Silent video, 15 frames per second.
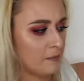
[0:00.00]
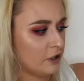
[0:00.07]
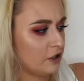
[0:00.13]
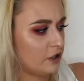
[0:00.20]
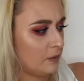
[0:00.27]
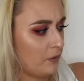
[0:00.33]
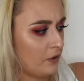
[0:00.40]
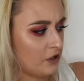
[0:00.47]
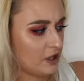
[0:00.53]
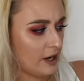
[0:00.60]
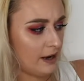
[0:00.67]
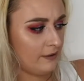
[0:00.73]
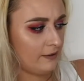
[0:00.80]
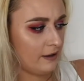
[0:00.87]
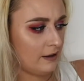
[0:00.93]
shimmery
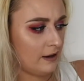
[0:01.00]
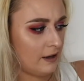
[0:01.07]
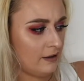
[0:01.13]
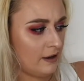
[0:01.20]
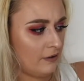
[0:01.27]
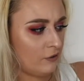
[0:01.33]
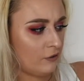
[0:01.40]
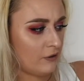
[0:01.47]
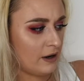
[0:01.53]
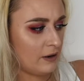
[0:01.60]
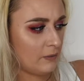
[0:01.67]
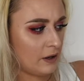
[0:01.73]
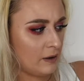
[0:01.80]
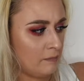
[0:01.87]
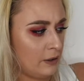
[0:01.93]
shades, and then this green
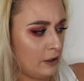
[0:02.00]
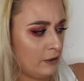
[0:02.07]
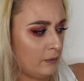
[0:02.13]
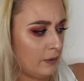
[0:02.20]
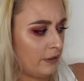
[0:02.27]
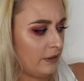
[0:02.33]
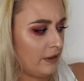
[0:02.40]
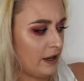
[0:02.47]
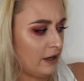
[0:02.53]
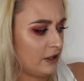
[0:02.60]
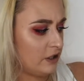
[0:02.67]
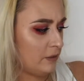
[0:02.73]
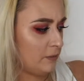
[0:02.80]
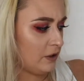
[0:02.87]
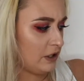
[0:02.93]
one and blue one, they're
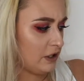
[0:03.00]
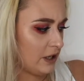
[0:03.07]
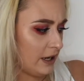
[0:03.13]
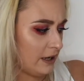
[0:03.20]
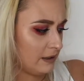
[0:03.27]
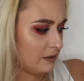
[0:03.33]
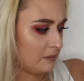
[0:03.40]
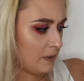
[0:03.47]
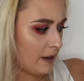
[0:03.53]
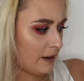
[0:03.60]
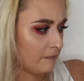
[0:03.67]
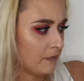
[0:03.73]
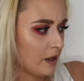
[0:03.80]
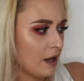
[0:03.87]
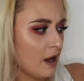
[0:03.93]
shimmery shades.
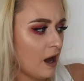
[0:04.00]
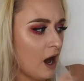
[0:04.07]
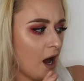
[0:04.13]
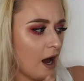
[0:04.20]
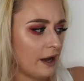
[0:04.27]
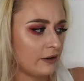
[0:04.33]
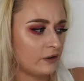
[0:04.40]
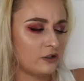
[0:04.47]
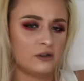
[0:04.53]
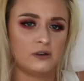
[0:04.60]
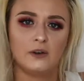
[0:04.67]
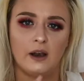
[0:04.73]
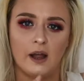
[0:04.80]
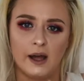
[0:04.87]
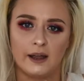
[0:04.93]
But I do
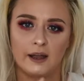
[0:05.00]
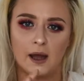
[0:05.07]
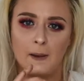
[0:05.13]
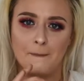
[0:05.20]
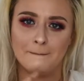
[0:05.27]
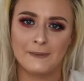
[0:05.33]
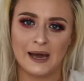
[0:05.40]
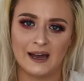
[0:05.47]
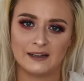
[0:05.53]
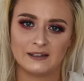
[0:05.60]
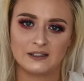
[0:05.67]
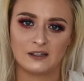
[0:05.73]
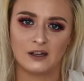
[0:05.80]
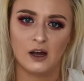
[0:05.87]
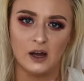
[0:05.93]
like a
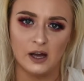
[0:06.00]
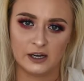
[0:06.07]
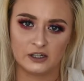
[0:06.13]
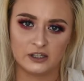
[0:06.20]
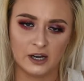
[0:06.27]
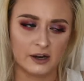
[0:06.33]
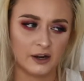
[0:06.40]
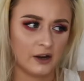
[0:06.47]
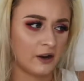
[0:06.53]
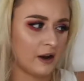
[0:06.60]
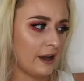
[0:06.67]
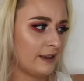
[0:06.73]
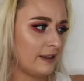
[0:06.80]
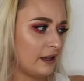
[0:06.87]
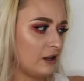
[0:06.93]
matte eyeshadow.
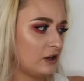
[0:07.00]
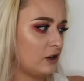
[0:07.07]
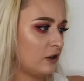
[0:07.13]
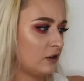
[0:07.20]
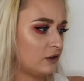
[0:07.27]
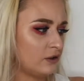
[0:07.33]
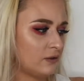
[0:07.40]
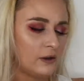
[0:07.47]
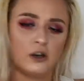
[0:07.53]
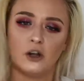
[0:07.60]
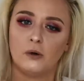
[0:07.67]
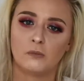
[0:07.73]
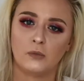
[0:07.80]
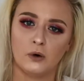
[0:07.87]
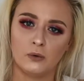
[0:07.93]
I think you can do a
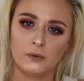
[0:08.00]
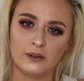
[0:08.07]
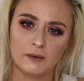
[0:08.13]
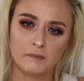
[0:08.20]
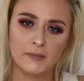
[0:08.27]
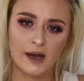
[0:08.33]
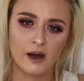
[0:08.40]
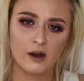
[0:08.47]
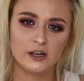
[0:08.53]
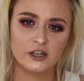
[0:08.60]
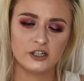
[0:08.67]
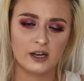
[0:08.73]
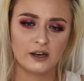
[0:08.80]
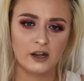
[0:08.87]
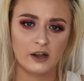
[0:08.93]
lot more with a matte
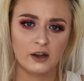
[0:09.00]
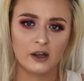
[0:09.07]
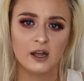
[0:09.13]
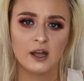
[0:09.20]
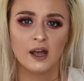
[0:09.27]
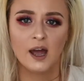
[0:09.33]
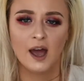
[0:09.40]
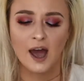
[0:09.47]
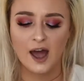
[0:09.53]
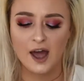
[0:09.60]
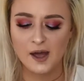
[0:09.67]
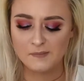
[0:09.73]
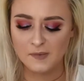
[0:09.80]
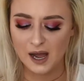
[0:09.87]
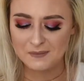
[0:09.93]
eyeshadow.
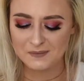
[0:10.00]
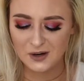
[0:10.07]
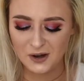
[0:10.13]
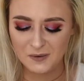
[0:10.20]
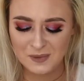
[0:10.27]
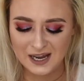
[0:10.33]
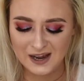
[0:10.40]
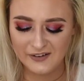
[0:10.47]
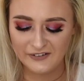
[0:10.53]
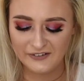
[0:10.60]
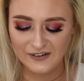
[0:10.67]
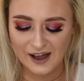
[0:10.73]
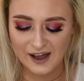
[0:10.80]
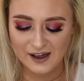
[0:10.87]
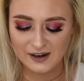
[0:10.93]
I'm not a big
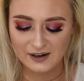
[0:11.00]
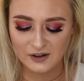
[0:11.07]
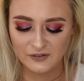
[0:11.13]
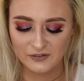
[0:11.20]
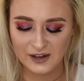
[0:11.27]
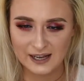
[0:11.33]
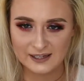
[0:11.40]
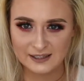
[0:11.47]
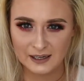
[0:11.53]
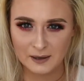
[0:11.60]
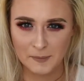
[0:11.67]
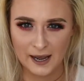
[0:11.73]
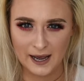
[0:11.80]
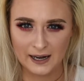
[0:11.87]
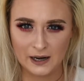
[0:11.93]
fan of getting a
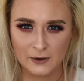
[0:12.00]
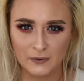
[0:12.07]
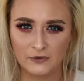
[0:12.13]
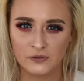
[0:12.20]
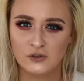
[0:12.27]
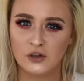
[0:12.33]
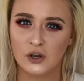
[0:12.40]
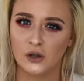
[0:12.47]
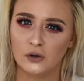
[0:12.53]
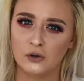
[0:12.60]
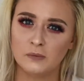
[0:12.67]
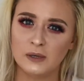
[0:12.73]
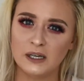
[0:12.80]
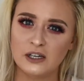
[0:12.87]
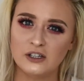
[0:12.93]
palette with too
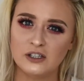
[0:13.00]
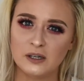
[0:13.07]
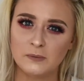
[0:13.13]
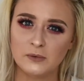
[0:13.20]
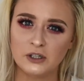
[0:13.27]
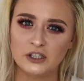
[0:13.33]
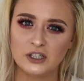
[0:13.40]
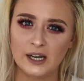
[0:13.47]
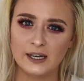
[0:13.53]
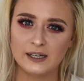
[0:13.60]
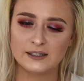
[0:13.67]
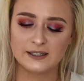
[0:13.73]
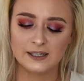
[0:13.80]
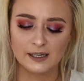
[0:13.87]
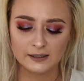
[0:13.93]
many shimmery
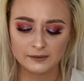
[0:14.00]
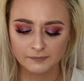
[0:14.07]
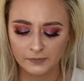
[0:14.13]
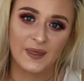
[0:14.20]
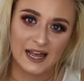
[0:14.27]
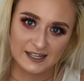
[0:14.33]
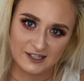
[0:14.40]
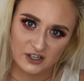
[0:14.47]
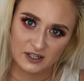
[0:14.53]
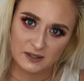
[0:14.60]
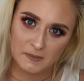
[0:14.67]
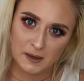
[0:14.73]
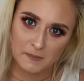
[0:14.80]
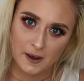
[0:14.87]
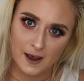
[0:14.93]
shades in. That's just
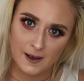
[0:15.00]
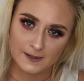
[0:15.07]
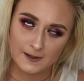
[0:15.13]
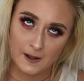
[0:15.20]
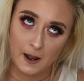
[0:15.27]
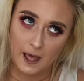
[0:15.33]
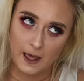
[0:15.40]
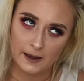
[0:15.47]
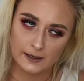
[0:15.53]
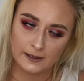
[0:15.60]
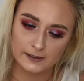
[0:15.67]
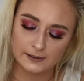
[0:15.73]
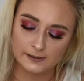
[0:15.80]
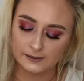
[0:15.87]
me personally.